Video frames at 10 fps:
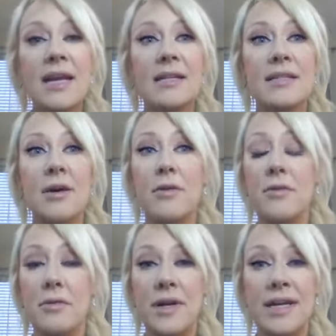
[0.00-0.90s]

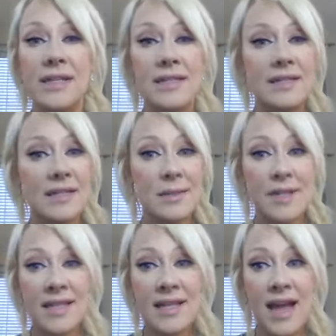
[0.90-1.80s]
So it's
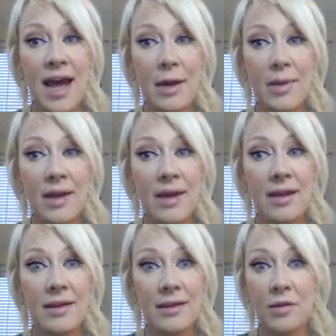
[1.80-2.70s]
dismissing the habit
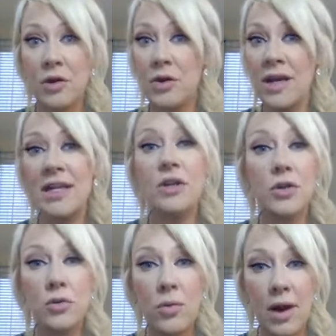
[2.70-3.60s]
and creating
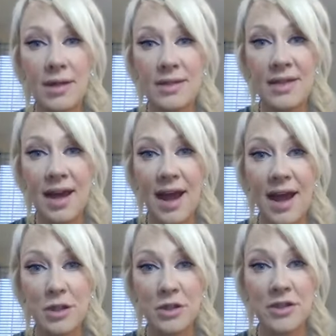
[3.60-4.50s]
new ones that
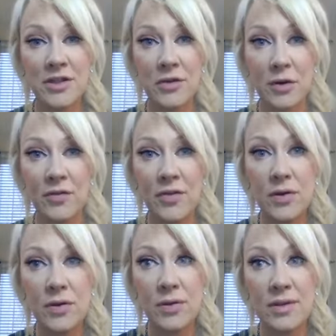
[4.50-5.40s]
actually serve
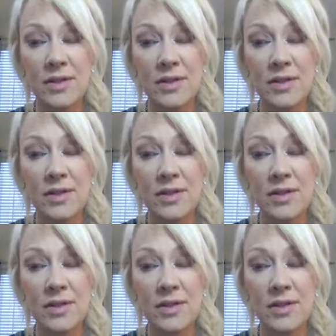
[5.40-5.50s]
you.